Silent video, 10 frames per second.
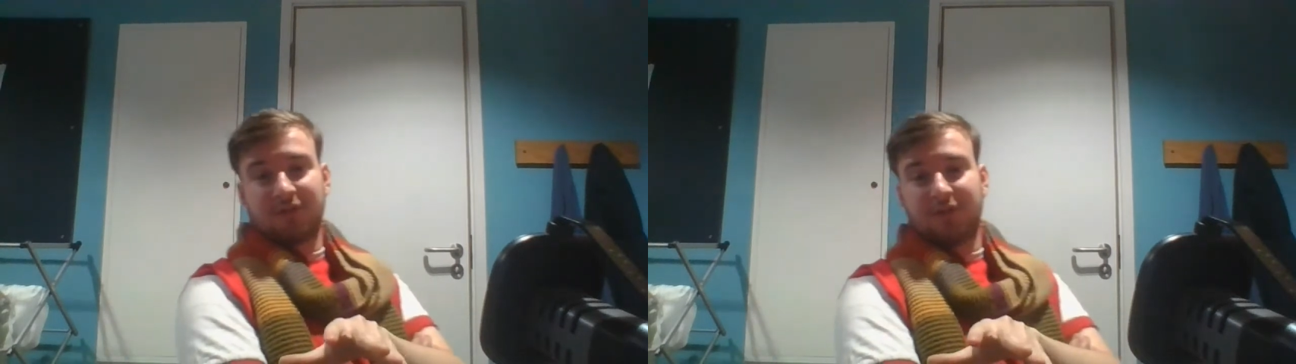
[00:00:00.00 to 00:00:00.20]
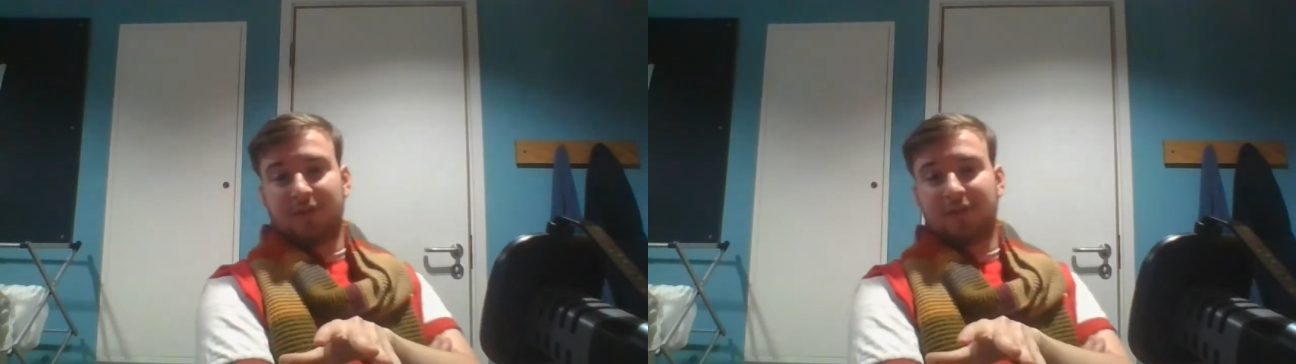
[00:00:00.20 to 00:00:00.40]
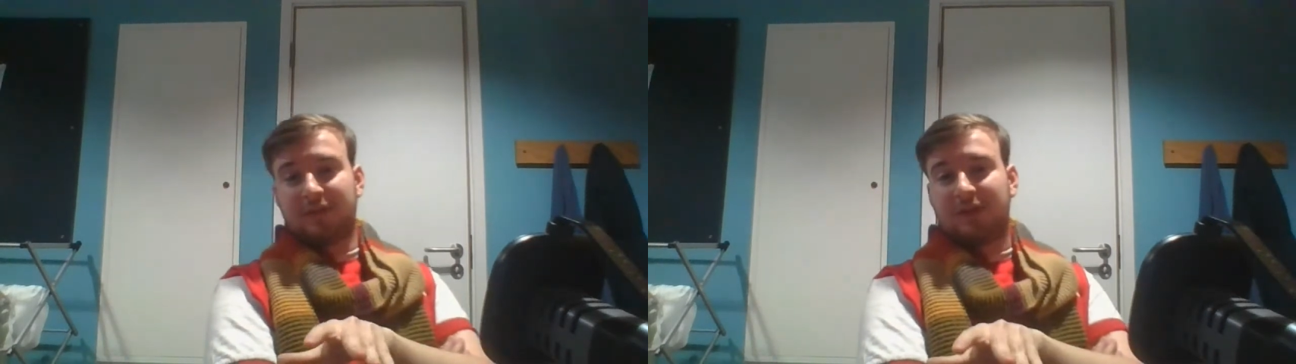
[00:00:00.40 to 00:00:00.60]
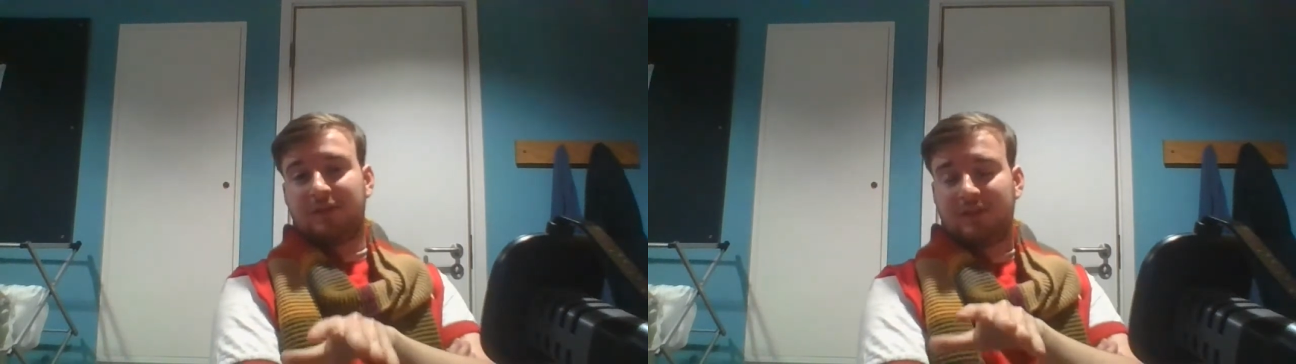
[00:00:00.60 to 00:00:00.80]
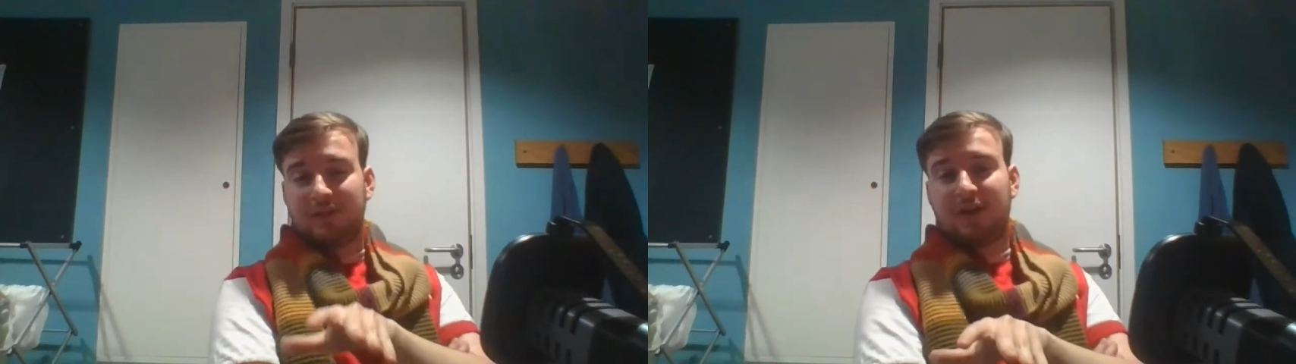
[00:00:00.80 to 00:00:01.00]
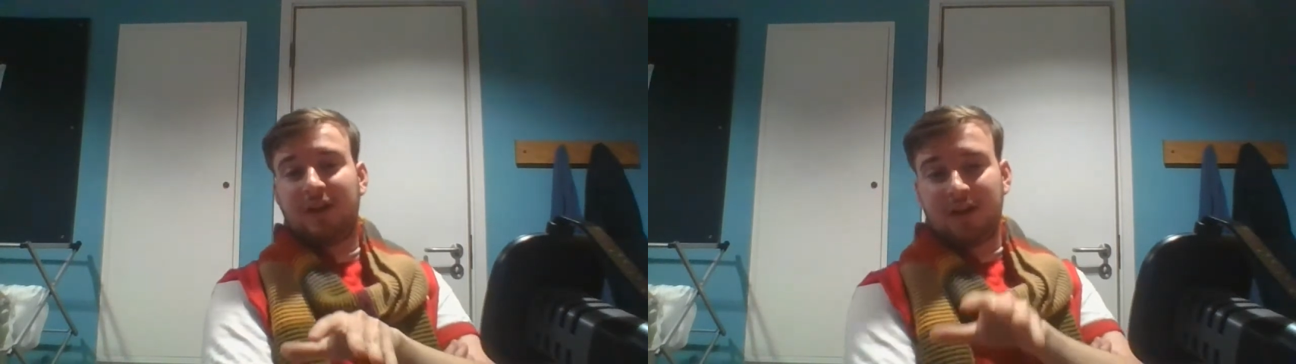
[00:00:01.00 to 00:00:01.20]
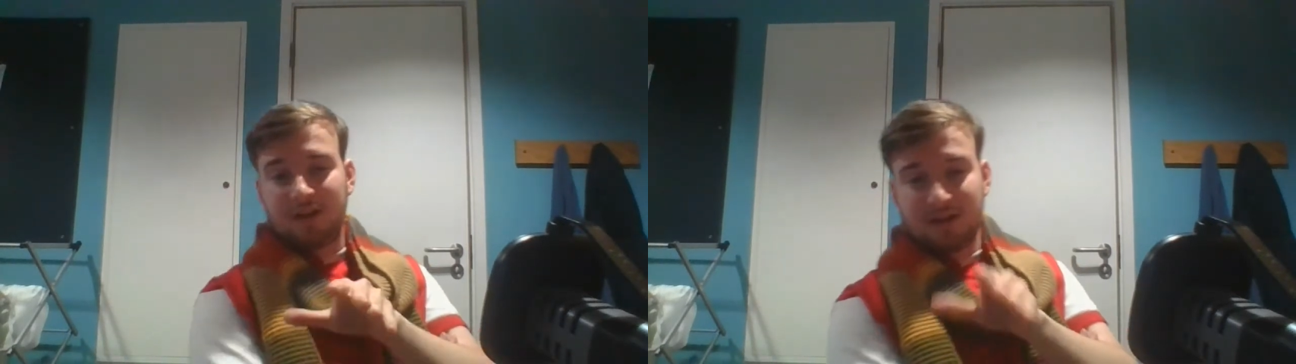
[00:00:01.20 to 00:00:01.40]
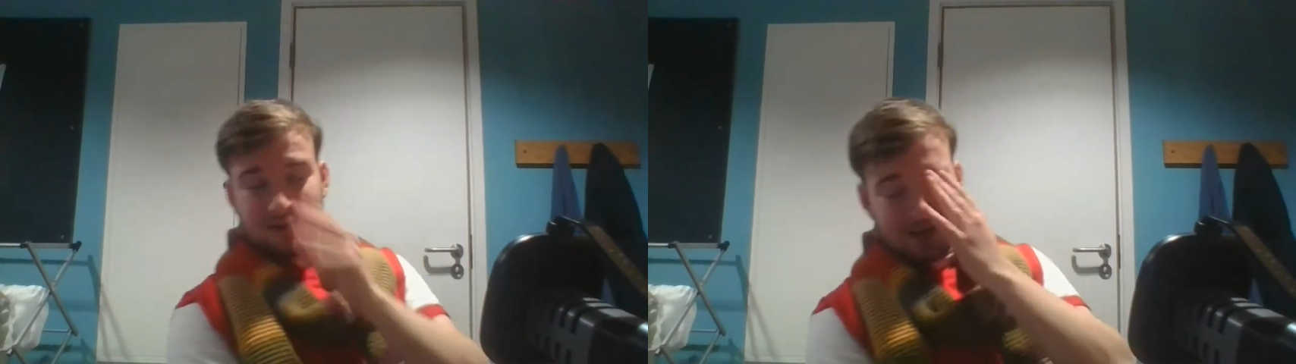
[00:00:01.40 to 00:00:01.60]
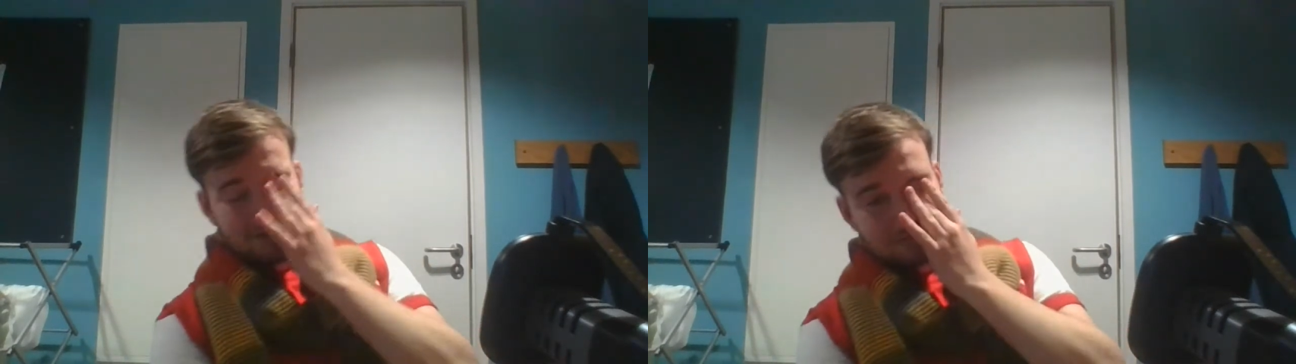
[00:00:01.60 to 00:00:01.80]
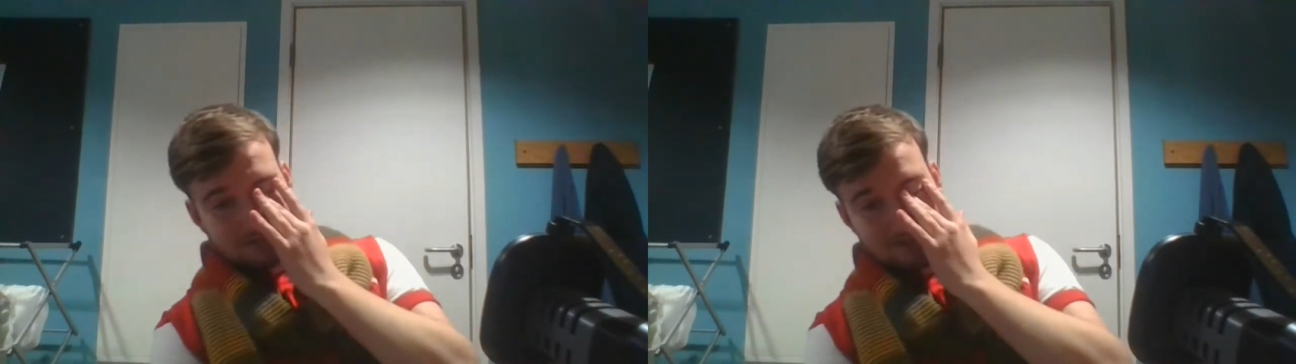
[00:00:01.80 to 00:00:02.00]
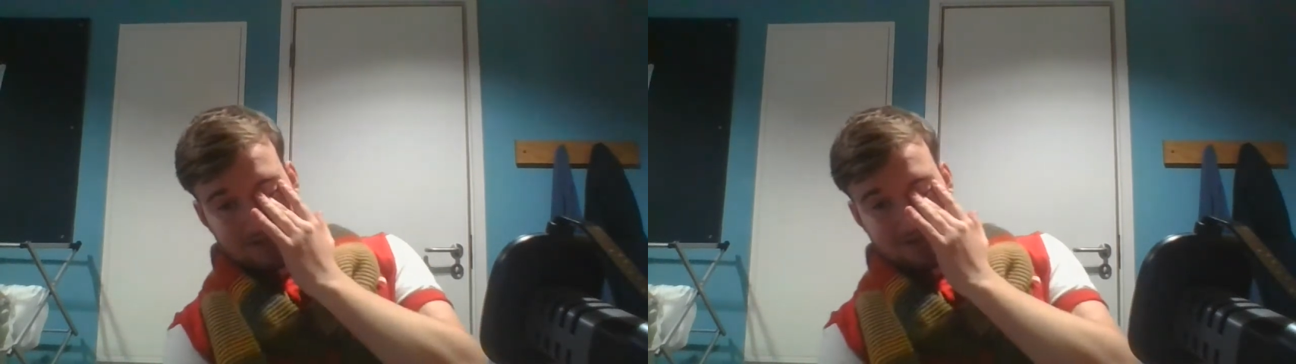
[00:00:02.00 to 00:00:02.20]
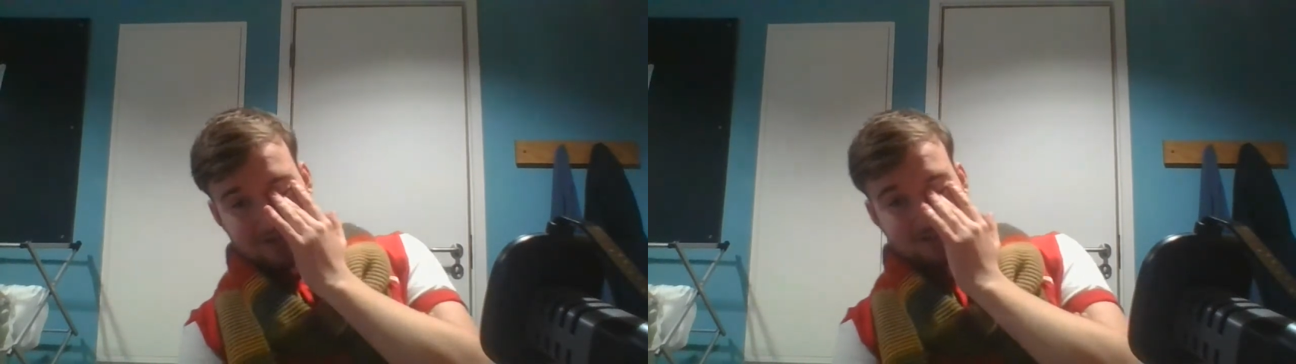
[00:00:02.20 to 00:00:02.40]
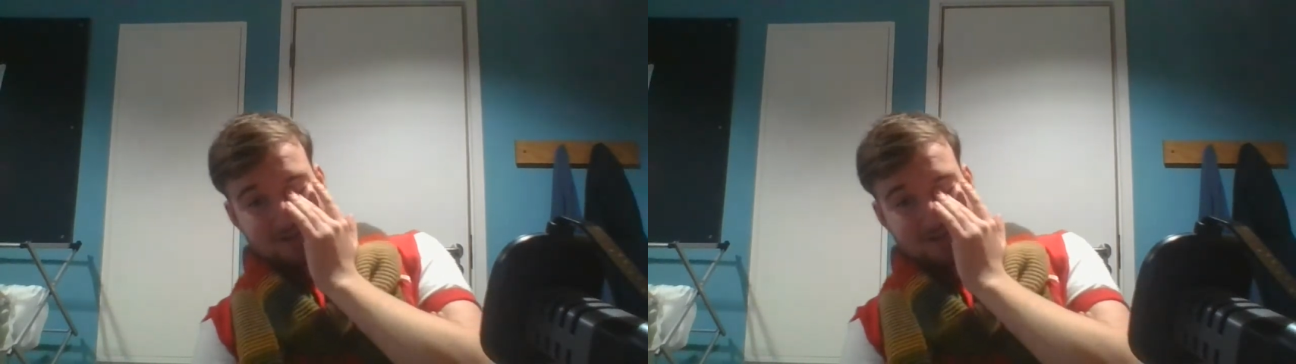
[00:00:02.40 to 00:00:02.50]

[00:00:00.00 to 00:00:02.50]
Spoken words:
review I've ever done out of the series,